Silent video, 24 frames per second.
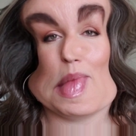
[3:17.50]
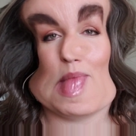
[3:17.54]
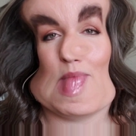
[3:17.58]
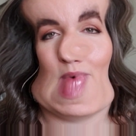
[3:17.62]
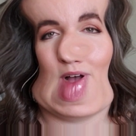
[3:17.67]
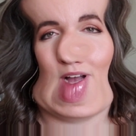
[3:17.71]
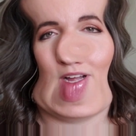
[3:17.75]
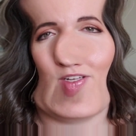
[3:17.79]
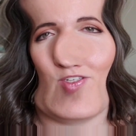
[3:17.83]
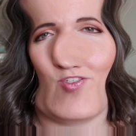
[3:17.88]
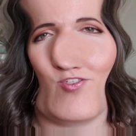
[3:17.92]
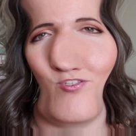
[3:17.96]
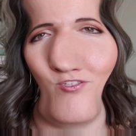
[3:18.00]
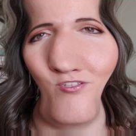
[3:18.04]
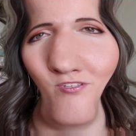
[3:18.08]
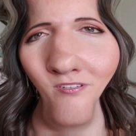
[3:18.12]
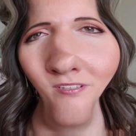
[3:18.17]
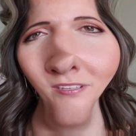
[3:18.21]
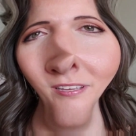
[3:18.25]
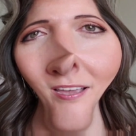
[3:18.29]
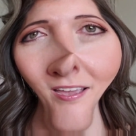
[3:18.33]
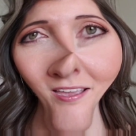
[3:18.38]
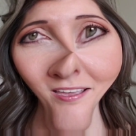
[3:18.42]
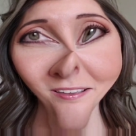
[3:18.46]
much
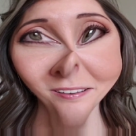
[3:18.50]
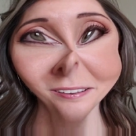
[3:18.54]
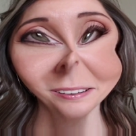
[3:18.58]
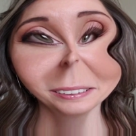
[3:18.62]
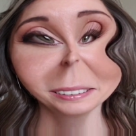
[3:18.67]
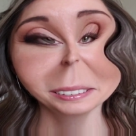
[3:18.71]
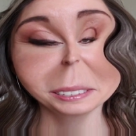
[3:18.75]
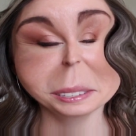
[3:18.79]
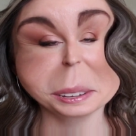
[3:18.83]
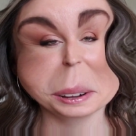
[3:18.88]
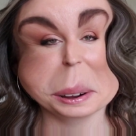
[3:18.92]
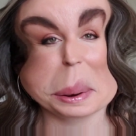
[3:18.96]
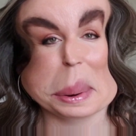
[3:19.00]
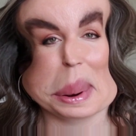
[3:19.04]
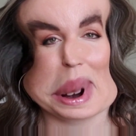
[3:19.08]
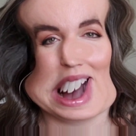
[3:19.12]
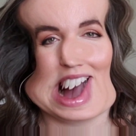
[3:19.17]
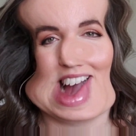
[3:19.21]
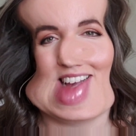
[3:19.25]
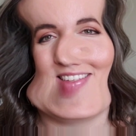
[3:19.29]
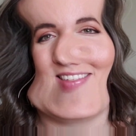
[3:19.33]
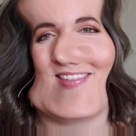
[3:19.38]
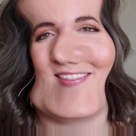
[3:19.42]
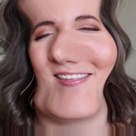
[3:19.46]
chaos there
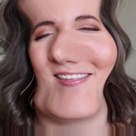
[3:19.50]
was.